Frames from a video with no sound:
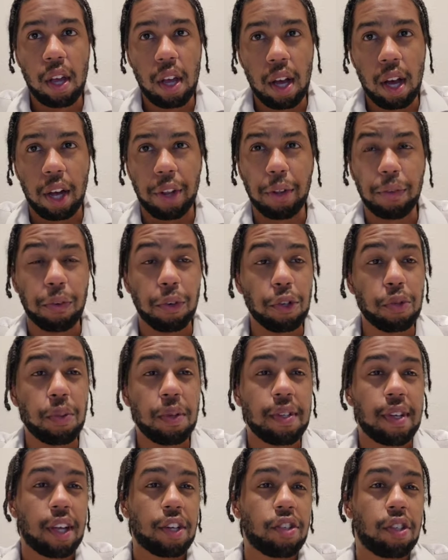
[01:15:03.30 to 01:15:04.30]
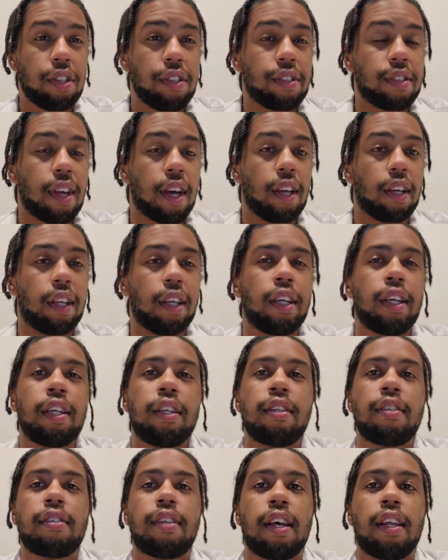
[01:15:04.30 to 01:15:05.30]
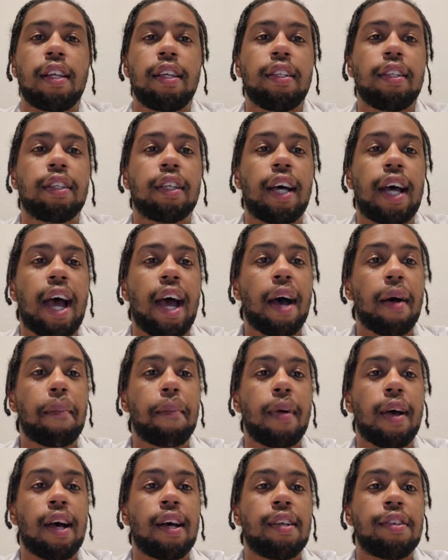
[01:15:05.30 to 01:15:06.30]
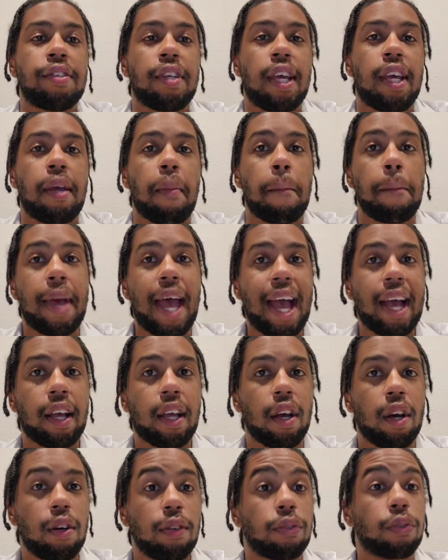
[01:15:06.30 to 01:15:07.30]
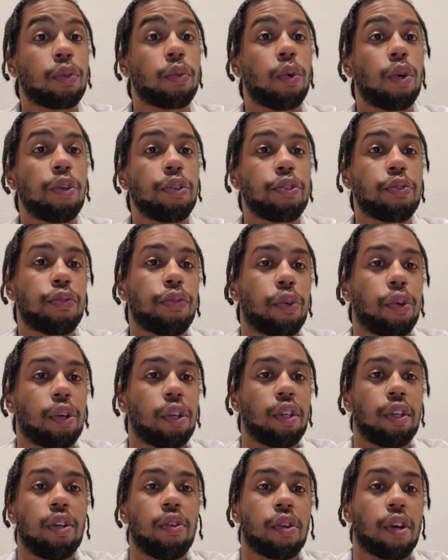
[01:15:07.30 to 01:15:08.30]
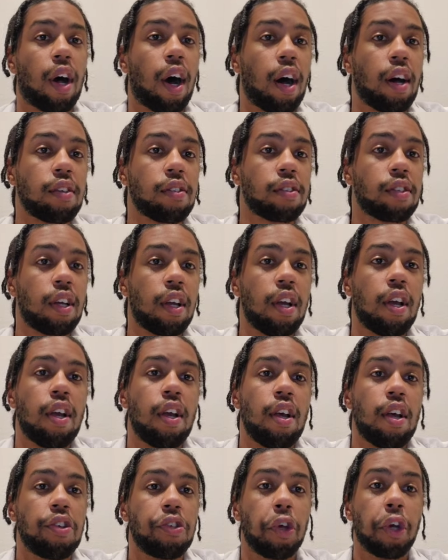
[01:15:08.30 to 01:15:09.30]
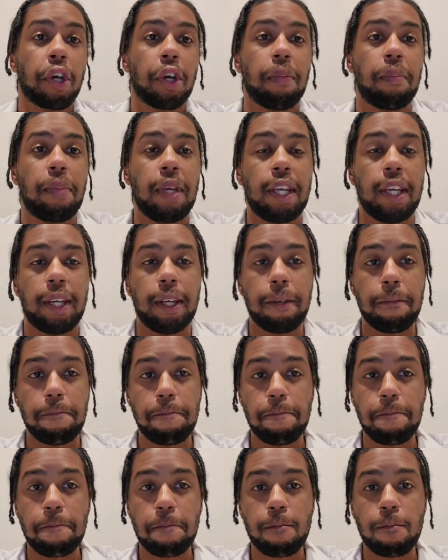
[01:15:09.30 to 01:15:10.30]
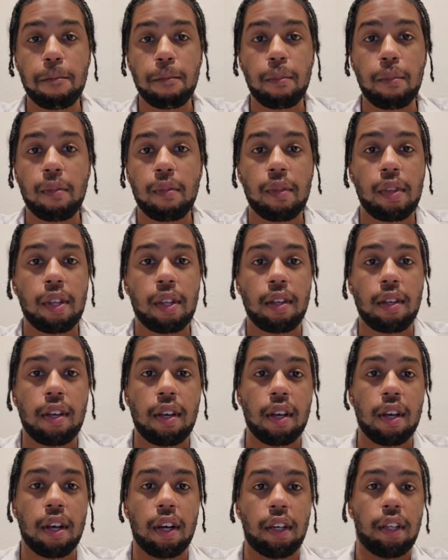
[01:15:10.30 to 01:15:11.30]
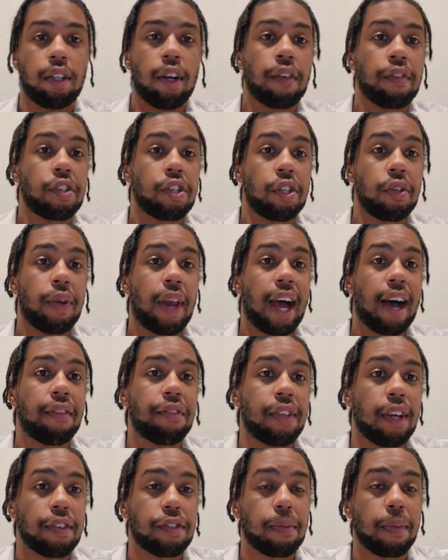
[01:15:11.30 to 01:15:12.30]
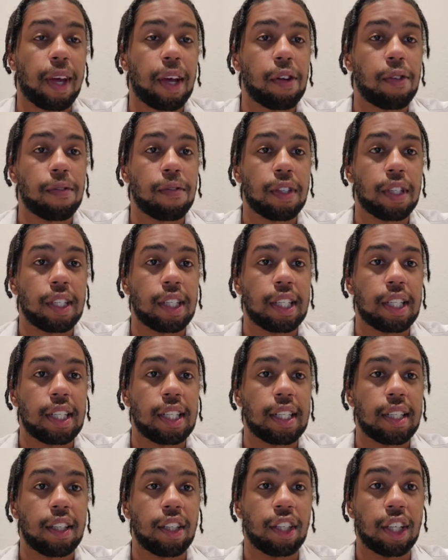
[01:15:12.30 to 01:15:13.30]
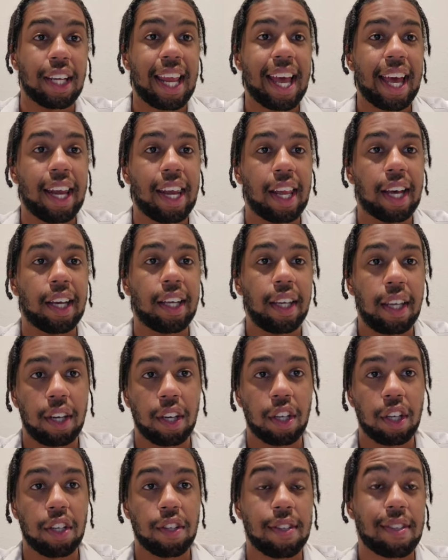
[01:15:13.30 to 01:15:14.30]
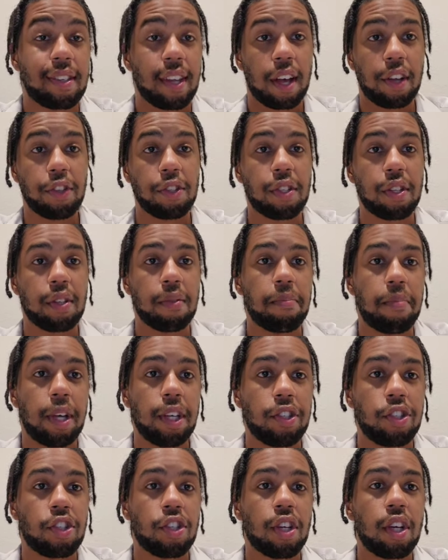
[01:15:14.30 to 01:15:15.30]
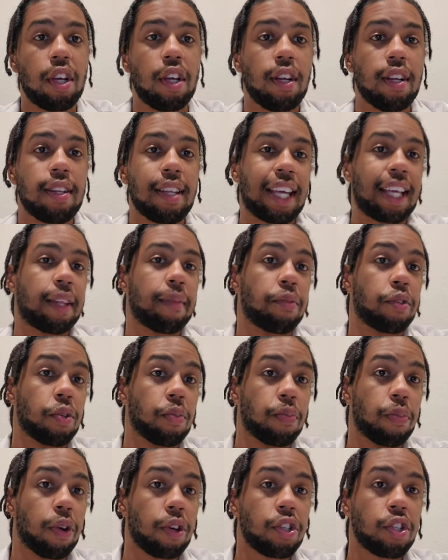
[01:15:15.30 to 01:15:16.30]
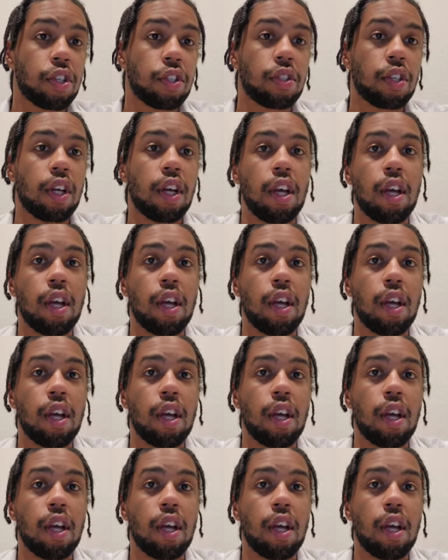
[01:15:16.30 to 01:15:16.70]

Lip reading: The first one is actually selling the app as a pack of quotes for low cost. So it could be, obviously you would have to have some kind of a good headline and a good sales pitch to get them to purchase.